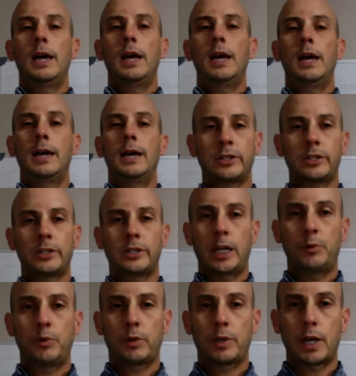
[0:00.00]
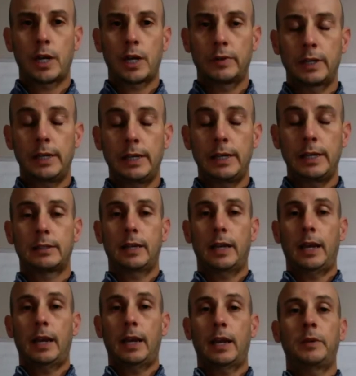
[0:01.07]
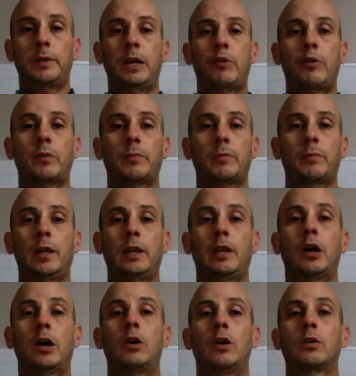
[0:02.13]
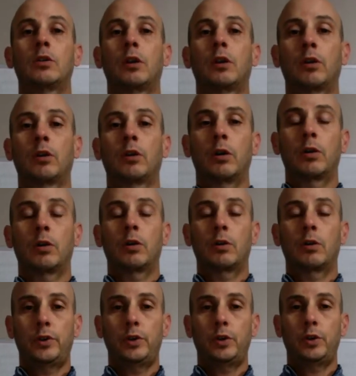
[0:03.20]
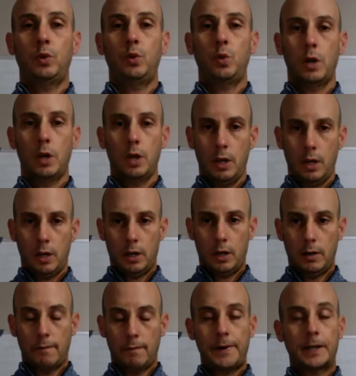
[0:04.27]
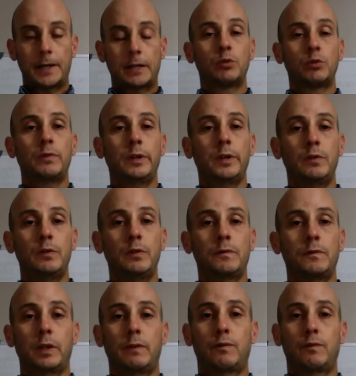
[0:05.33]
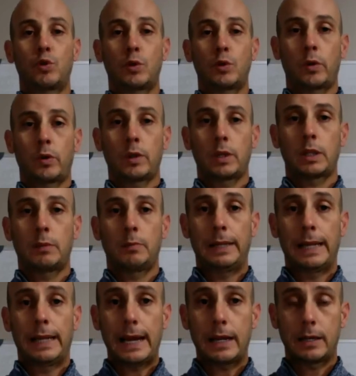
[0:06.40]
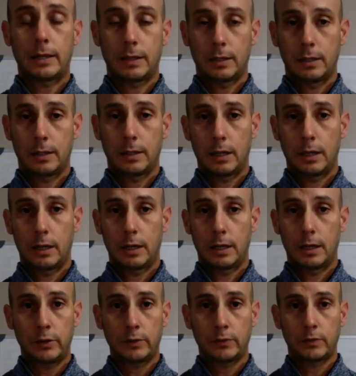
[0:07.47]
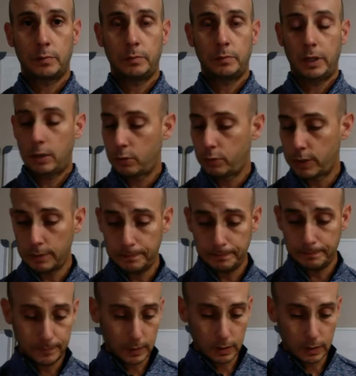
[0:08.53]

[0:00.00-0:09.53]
Hey, this is James with Golfer Geeks, and I'm here with my long, long, long overdue um, final review for the Fort Worth Black uh, Irons from Ben Hogan.